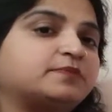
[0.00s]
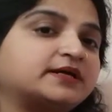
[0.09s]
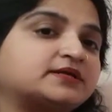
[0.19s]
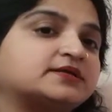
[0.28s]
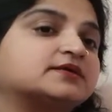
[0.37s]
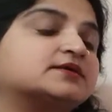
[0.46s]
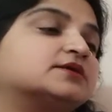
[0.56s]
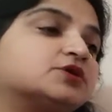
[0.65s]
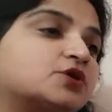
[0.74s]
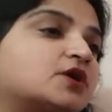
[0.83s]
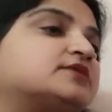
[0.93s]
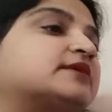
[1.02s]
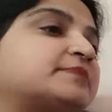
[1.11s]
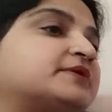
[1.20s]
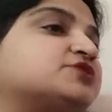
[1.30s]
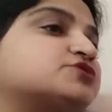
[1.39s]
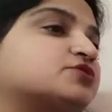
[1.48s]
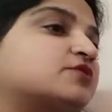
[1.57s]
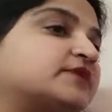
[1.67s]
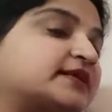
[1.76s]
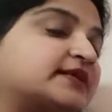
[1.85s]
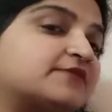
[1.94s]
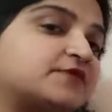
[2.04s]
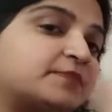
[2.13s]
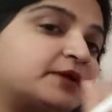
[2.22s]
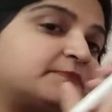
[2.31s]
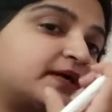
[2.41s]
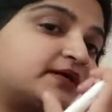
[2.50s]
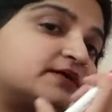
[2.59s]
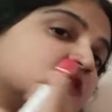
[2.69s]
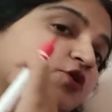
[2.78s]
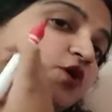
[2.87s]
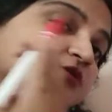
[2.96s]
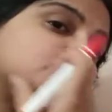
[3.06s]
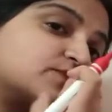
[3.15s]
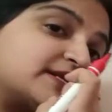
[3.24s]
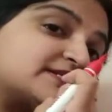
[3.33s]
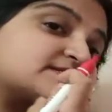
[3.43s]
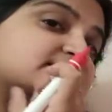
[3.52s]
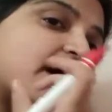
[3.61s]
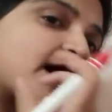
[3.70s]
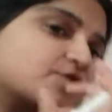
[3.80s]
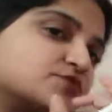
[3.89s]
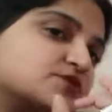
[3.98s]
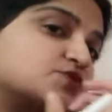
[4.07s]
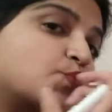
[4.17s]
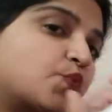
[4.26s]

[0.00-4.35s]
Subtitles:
but not repetition of that alphabet, but consonant sounds.